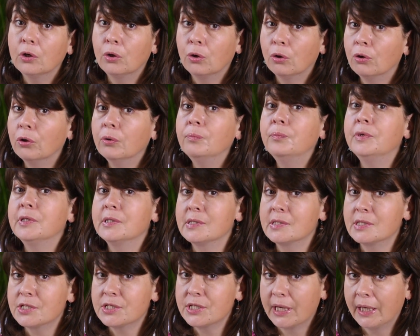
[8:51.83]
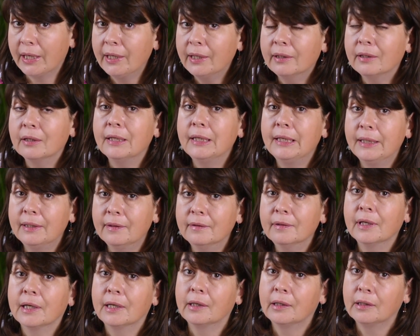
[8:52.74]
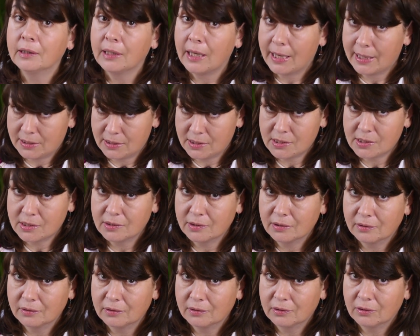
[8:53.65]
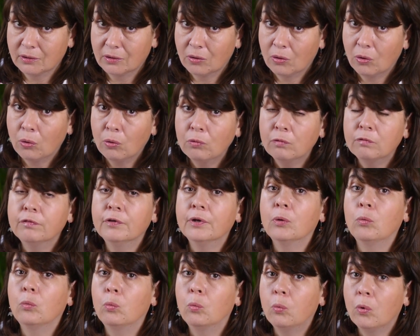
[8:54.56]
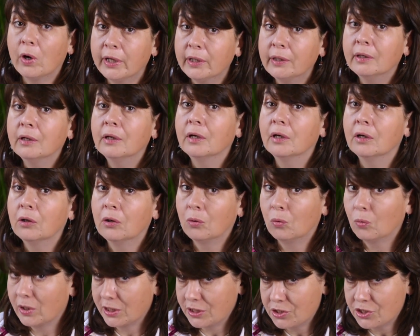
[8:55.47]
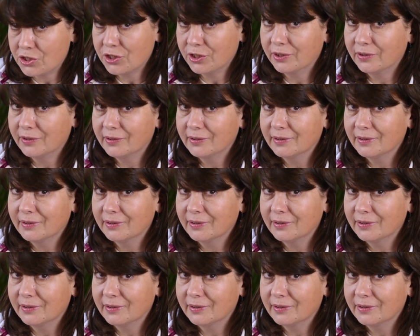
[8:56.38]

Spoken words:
her mistake in the class over one question.